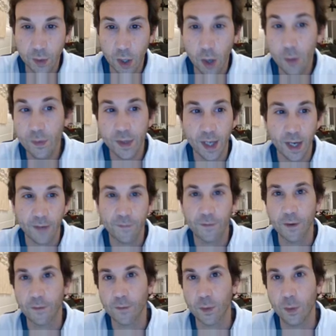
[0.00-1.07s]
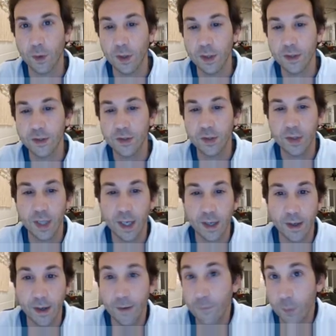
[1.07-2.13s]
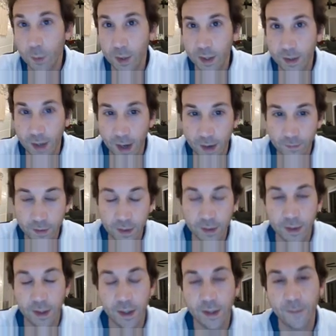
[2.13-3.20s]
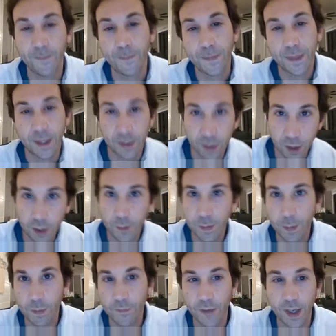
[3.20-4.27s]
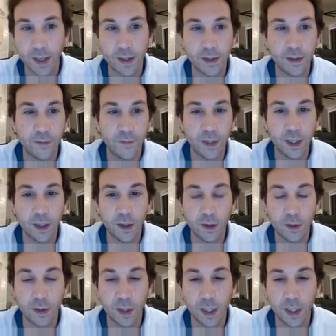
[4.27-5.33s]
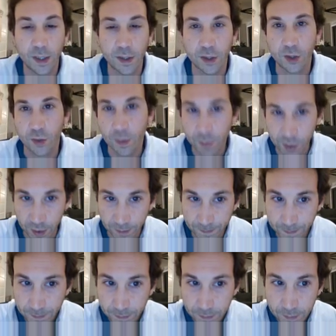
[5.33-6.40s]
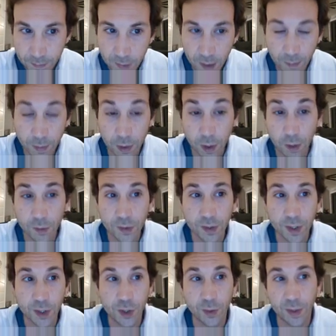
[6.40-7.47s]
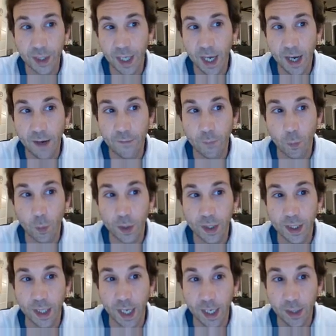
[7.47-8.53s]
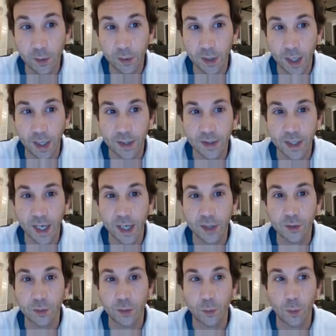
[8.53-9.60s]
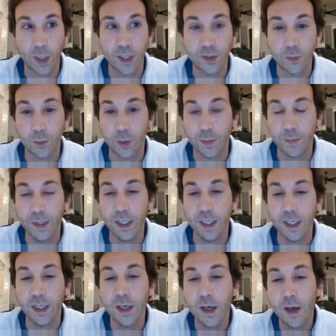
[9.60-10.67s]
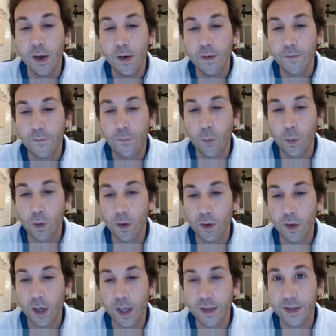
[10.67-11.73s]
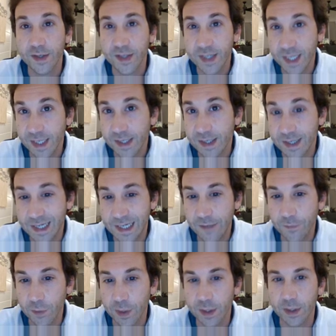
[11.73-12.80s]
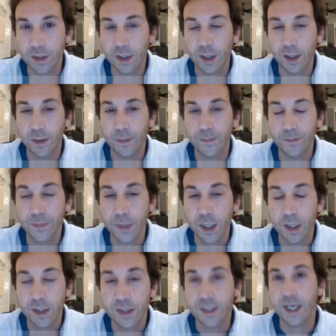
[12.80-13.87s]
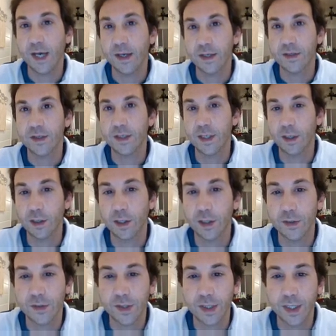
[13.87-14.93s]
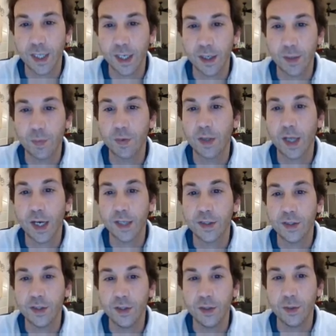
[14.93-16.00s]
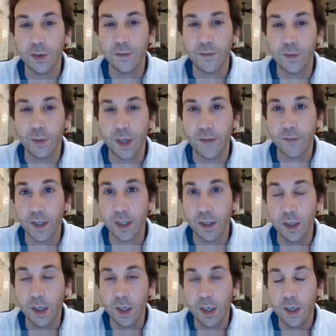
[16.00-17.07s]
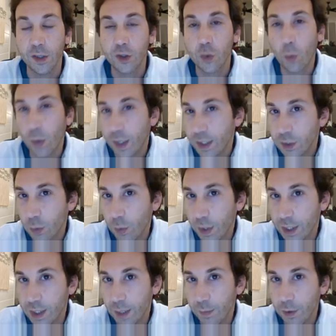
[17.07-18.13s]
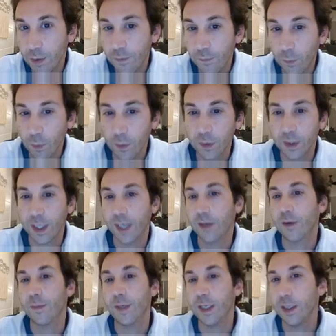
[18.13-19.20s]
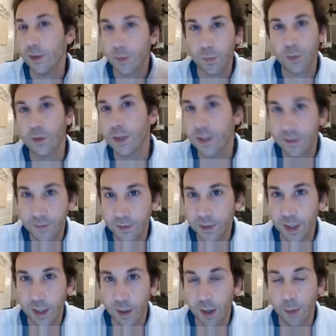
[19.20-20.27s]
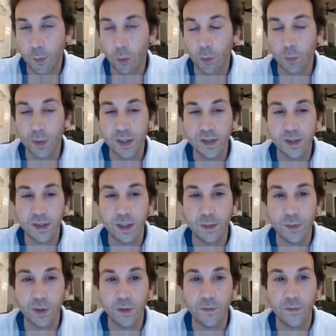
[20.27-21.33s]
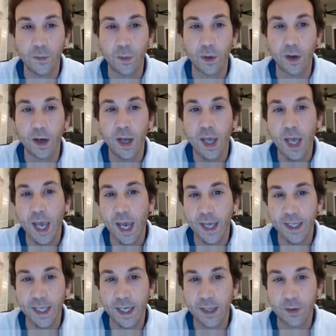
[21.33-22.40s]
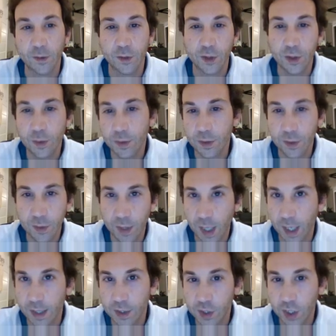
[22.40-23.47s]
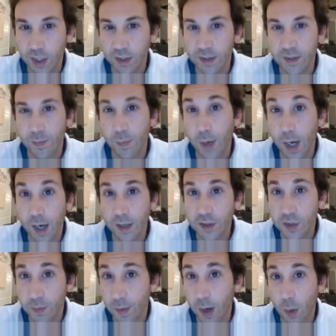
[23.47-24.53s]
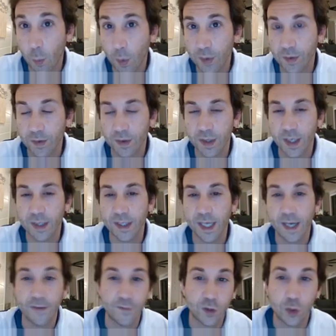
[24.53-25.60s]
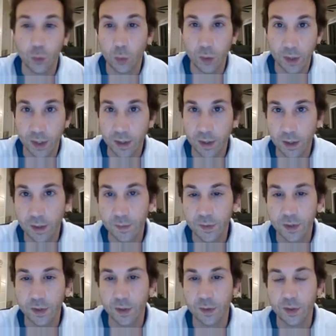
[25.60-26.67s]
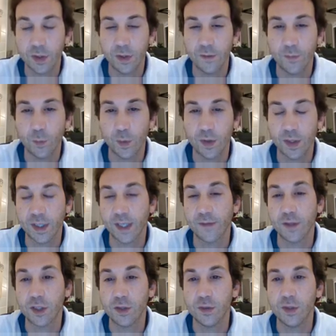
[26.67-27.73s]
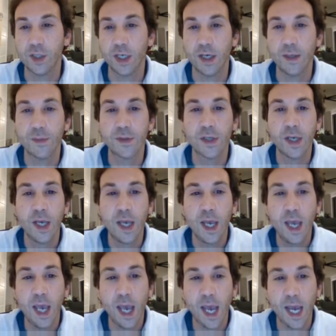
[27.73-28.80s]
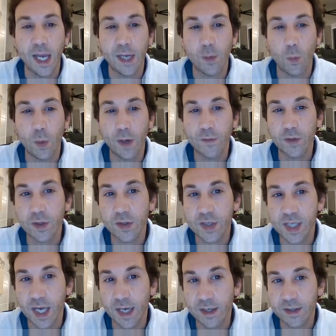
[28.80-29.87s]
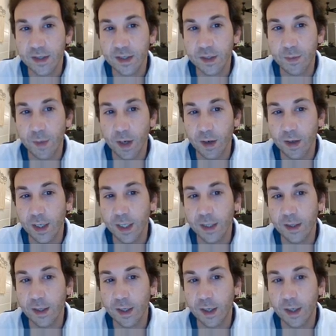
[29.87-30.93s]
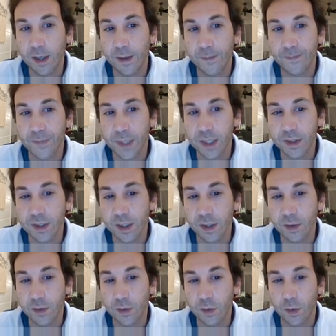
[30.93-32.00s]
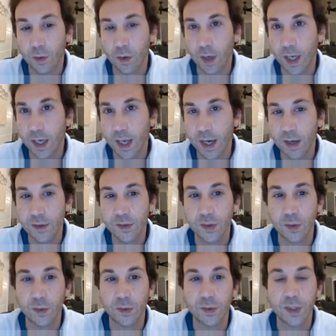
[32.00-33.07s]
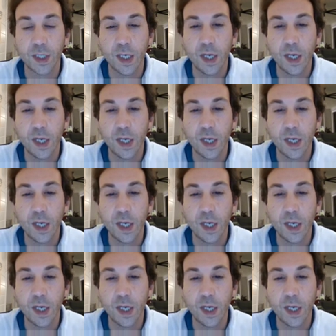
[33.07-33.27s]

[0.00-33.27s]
code that for everyone so that everyone can have it, and, and the link will be provided in the video uh, description below so that you can have what the annualized actual rates would be for uh, the six different um, status scenarios that apply to you if you have a 2020 W-4 or later, meaning your employees filled out a more recent W-4, and they either do or do not check this box about whether or not they have dual incomes, you know, to, whether or not they have like two jobs. And whatever their status is, married, um, single, or head of household,